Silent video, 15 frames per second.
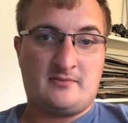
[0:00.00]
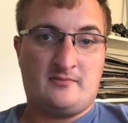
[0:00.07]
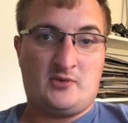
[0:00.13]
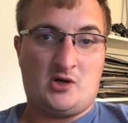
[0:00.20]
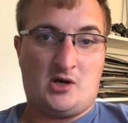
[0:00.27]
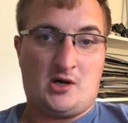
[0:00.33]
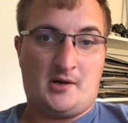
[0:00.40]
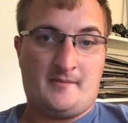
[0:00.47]

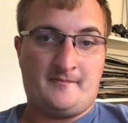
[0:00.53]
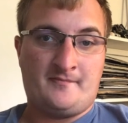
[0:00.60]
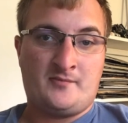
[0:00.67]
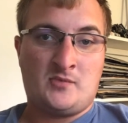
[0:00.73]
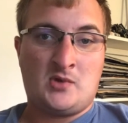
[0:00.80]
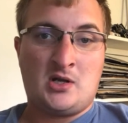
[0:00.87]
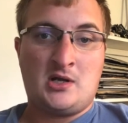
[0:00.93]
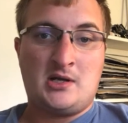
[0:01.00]
But
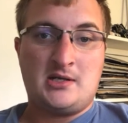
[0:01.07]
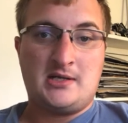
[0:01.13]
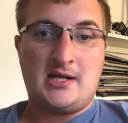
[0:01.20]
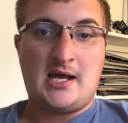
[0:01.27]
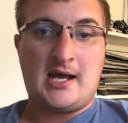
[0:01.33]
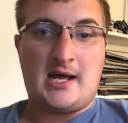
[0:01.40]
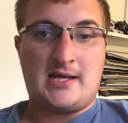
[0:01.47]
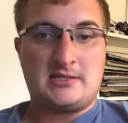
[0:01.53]

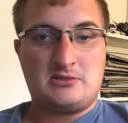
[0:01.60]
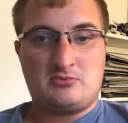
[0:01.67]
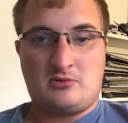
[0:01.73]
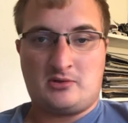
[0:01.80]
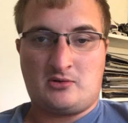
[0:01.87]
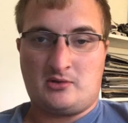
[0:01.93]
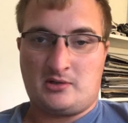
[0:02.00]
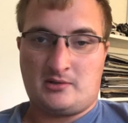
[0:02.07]
yeah, I just want
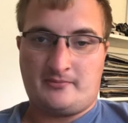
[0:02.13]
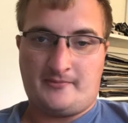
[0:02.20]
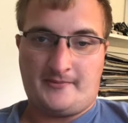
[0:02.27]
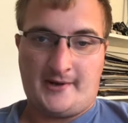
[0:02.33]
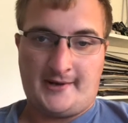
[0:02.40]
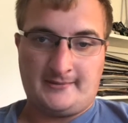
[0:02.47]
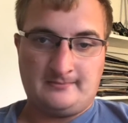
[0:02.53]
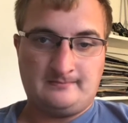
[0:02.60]
to click
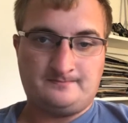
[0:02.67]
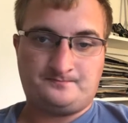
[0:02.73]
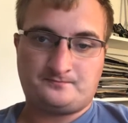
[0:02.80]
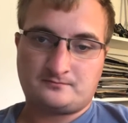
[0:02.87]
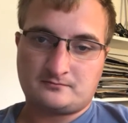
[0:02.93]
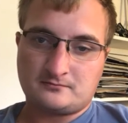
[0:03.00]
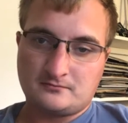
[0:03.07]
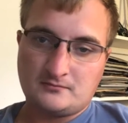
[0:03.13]
by
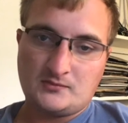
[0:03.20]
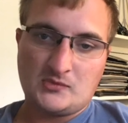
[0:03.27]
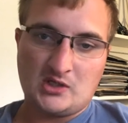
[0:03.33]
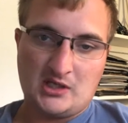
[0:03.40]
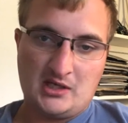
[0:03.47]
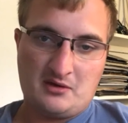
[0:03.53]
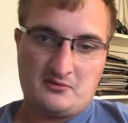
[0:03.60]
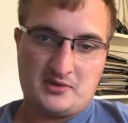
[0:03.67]

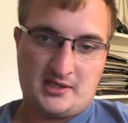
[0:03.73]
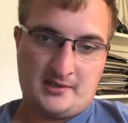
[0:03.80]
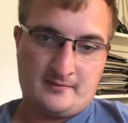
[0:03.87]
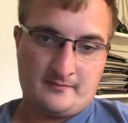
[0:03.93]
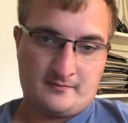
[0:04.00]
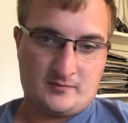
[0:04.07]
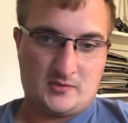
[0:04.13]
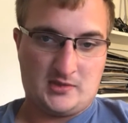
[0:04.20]
everything
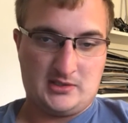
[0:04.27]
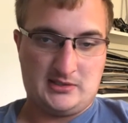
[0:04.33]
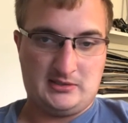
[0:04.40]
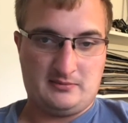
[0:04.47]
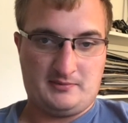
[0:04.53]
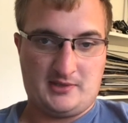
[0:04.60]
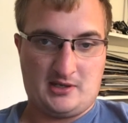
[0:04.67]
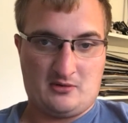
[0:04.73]
in some
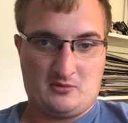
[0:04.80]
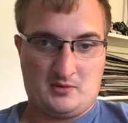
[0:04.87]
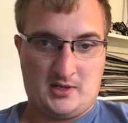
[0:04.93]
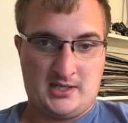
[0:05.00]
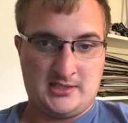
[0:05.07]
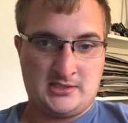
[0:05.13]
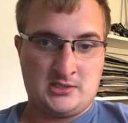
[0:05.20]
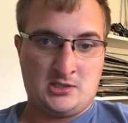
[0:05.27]
particular
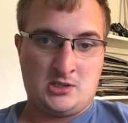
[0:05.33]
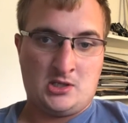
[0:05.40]
ways.